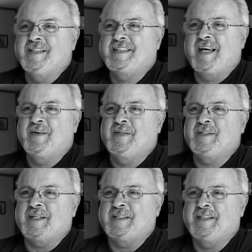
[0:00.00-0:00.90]
It was hmm. it
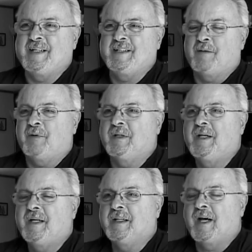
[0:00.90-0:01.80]
was a, a double
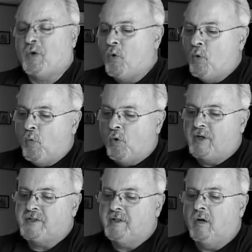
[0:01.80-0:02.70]
like old
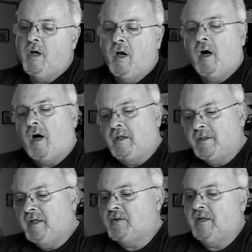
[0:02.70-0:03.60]
wars. You know,
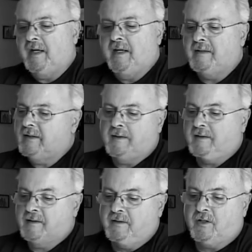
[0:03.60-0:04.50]
on the other hand,
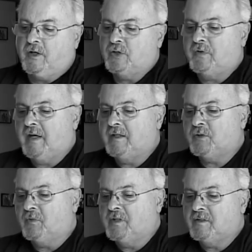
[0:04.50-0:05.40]
uh, your country
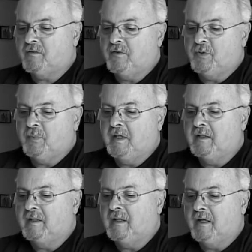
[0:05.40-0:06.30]
has a reason for you being
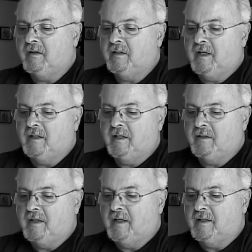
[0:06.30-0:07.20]
sure. there, and,
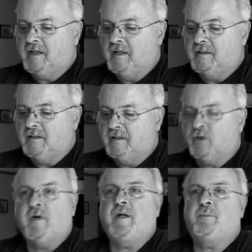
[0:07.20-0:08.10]
and, and, and,
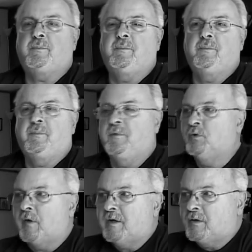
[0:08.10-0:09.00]
the greater
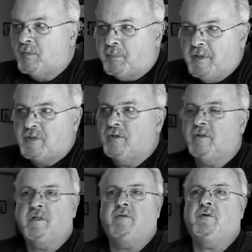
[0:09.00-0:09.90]
greater picture
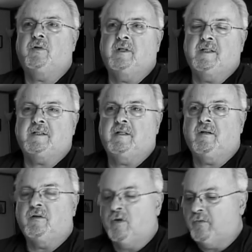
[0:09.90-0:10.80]
you never really
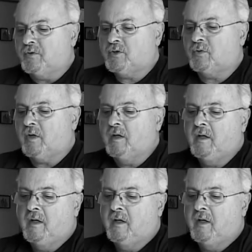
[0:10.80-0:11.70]
see or know for sure.
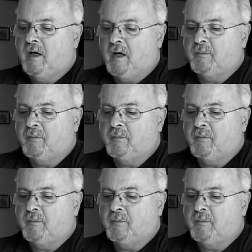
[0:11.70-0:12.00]
Mm -hmm.